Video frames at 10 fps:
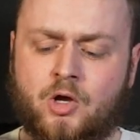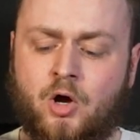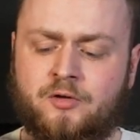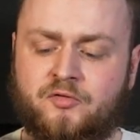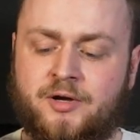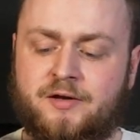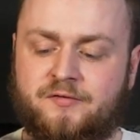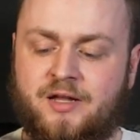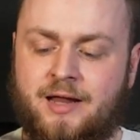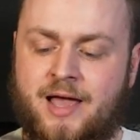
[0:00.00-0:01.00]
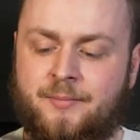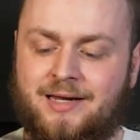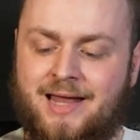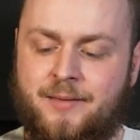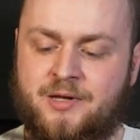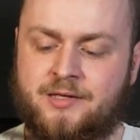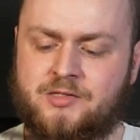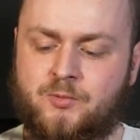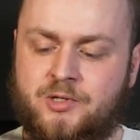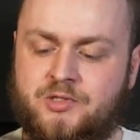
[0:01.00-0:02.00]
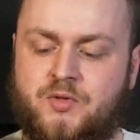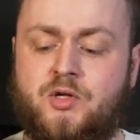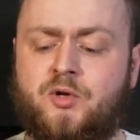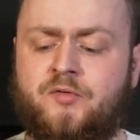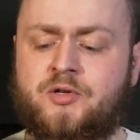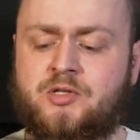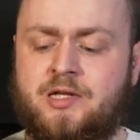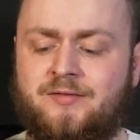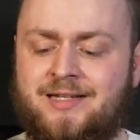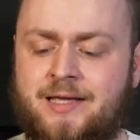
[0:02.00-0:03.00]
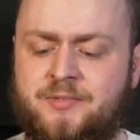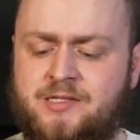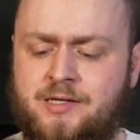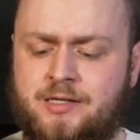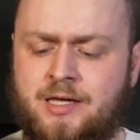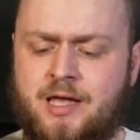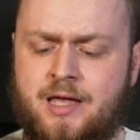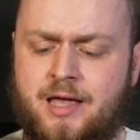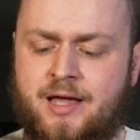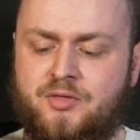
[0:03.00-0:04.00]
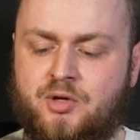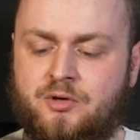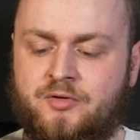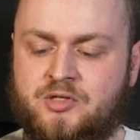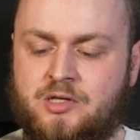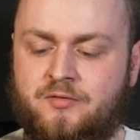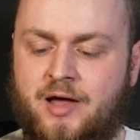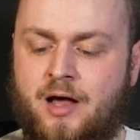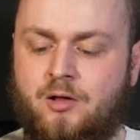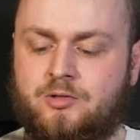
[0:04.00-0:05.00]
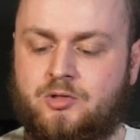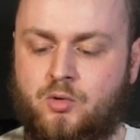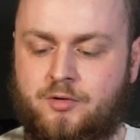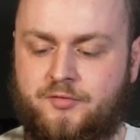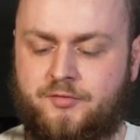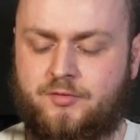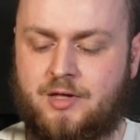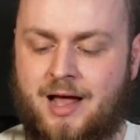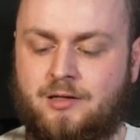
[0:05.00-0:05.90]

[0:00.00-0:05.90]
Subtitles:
Gottfried Wilhelm Leibniz went to the University of Leipzig and the University of Altdorf.